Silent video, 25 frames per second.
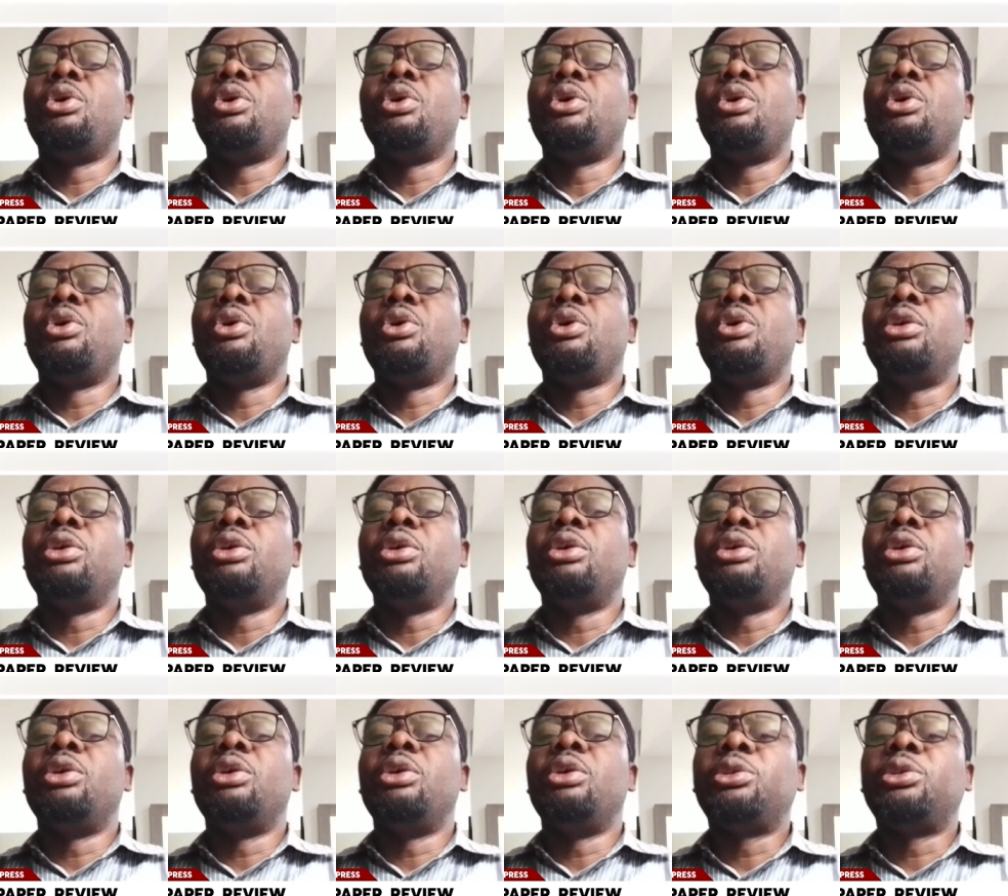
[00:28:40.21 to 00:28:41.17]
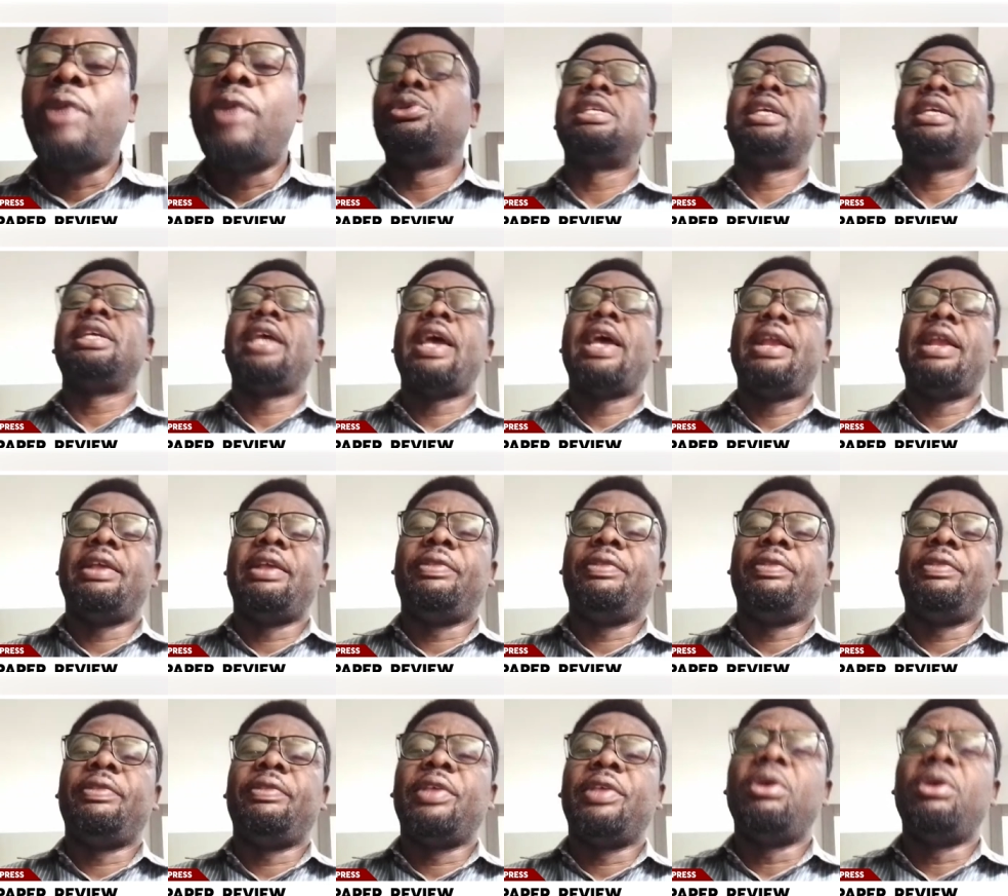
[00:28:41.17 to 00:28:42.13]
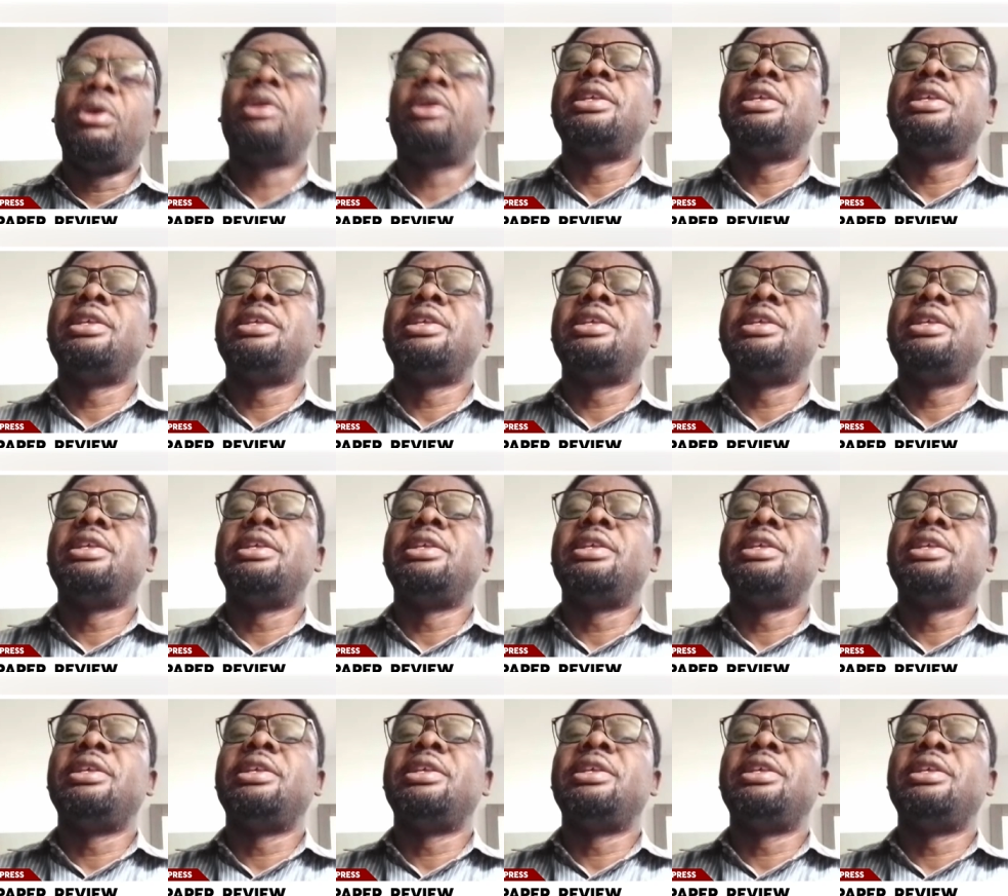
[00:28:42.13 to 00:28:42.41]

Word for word: You go to find out, you don't see anything.